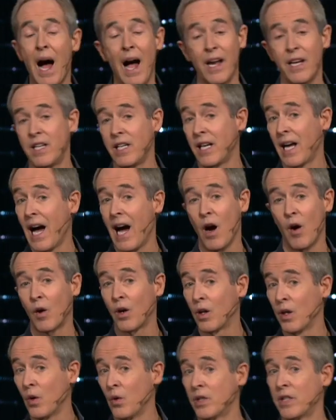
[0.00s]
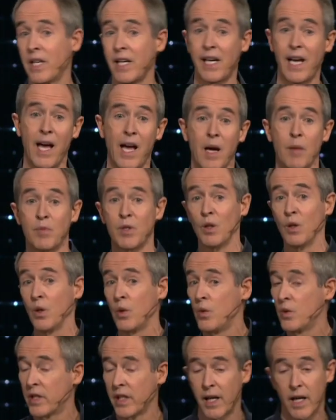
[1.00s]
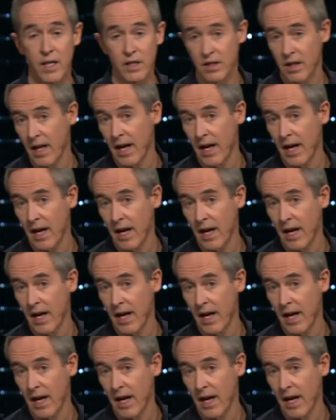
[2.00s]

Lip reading: idea how close he came to losing his